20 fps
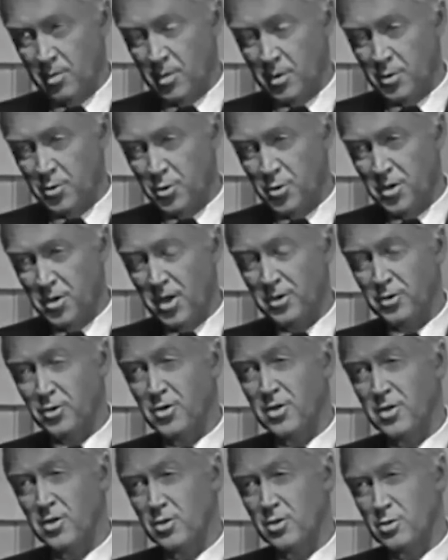Well, you're not
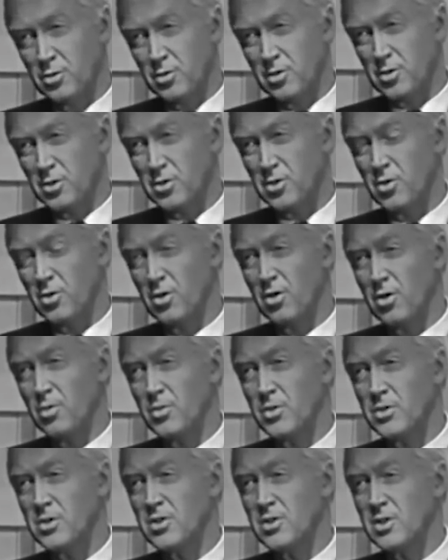going to use the story,
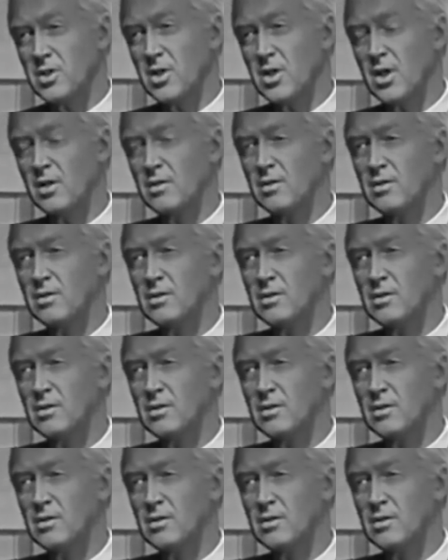Mr. Scott?